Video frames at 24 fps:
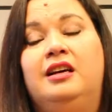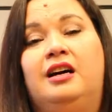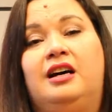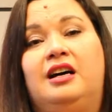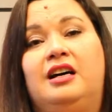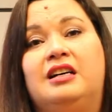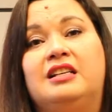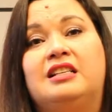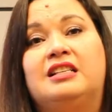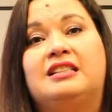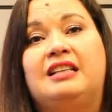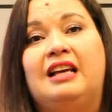
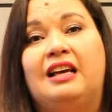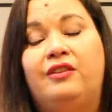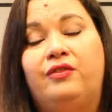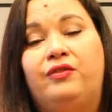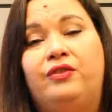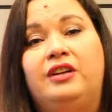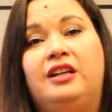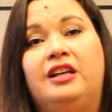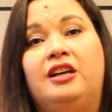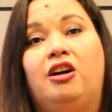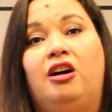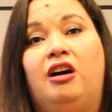uh,
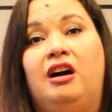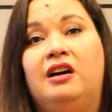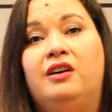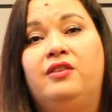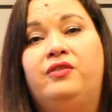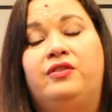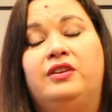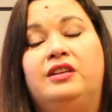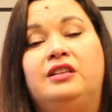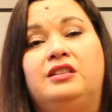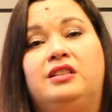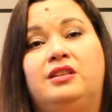siphoning
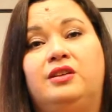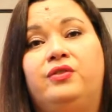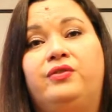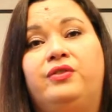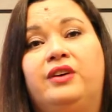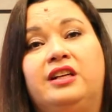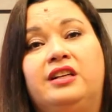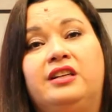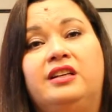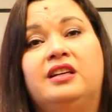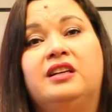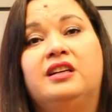off and
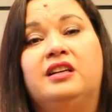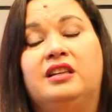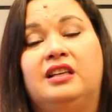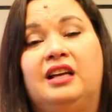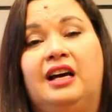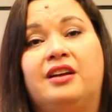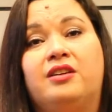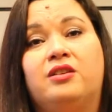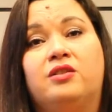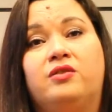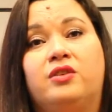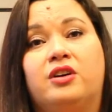defunding a
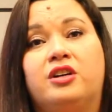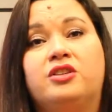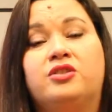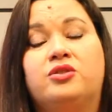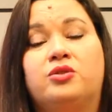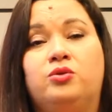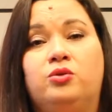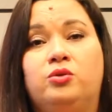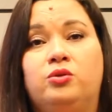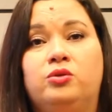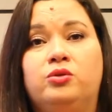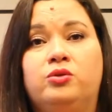lot of our
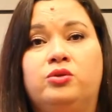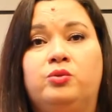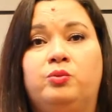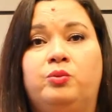schools.